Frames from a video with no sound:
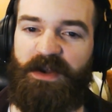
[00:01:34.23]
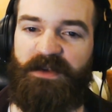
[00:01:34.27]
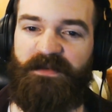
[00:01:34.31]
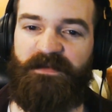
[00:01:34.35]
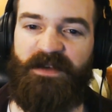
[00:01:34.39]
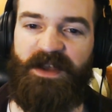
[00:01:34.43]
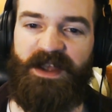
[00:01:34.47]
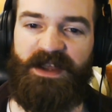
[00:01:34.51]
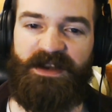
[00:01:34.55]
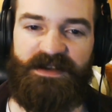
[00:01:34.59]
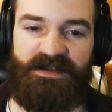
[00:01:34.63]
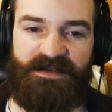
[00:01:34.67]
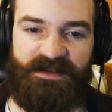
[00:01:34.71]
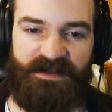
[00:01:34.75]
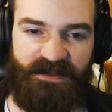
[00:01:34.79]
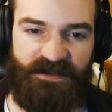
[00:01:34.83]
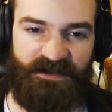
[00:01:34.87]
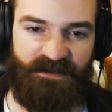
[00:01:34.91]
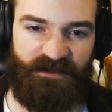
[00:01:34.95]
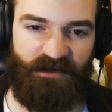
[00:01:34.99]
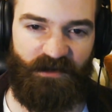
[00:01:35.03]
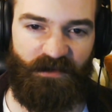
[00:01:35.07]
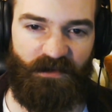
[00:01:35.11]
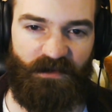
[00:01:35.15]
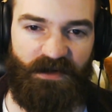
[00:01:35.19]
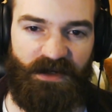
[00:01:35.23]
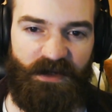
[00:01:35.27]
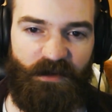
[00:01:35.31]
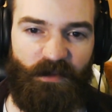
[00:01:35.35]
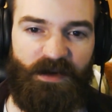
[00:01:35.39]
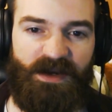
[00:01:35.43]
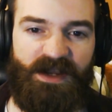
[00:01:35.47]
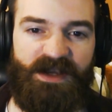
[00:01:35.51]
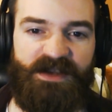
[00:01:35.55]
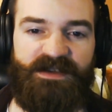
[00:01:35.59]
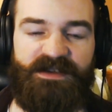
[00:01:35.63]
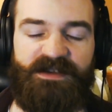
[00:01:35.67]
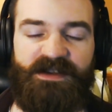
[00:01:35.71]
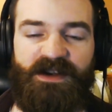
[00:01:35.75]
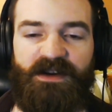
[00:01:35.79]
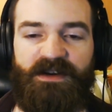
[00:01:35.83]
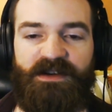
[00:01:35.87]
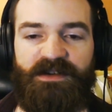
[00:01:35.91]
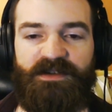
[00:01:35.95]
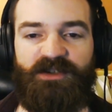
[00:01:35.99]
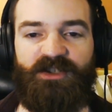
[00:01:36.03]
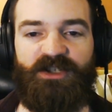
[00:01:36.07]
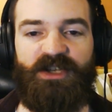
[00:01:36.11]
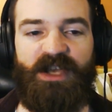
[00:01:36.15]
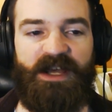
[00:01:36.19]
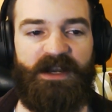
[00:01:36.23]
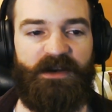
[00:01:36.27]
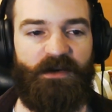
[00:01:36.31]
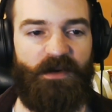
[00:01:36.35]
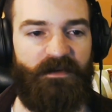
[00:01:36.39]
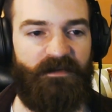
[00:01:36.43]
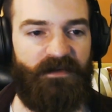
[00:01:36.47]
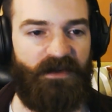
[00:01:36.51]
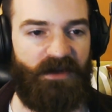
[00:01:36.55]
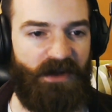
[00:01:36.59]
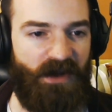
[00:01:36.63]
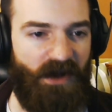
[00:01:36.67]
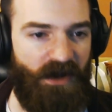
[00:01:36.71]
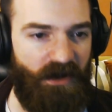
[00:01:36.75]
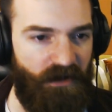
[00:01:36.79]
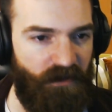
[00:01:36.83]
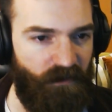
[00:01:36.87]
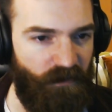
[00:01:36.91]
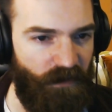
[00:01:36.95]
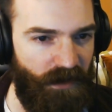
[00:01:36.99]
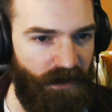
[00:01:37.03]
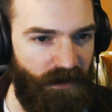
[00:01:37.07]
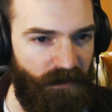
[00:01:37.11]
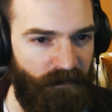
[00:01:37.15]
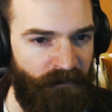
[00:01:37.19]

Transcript: fantasy story when I started Shadow of the Conqueror,